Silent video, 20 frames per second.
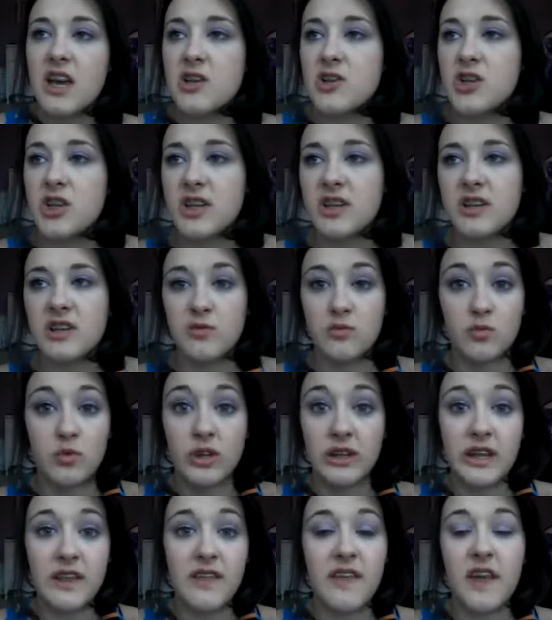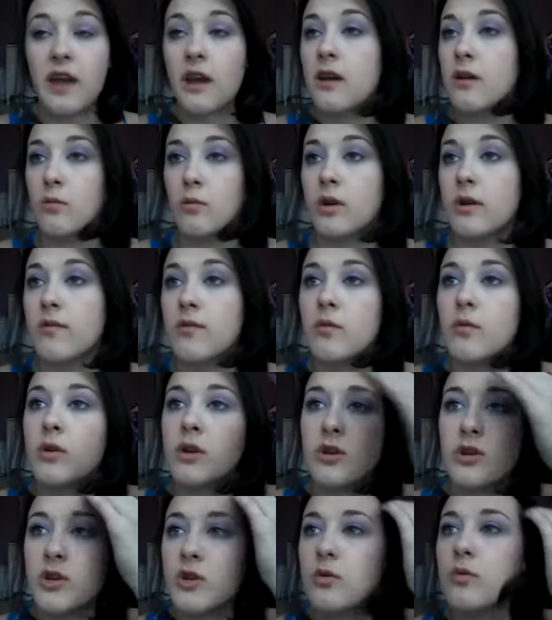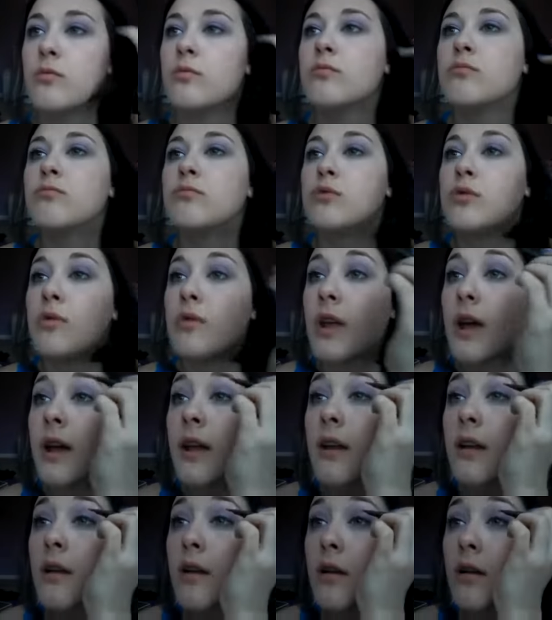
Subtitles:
edges, really thick, whatever you want to do that.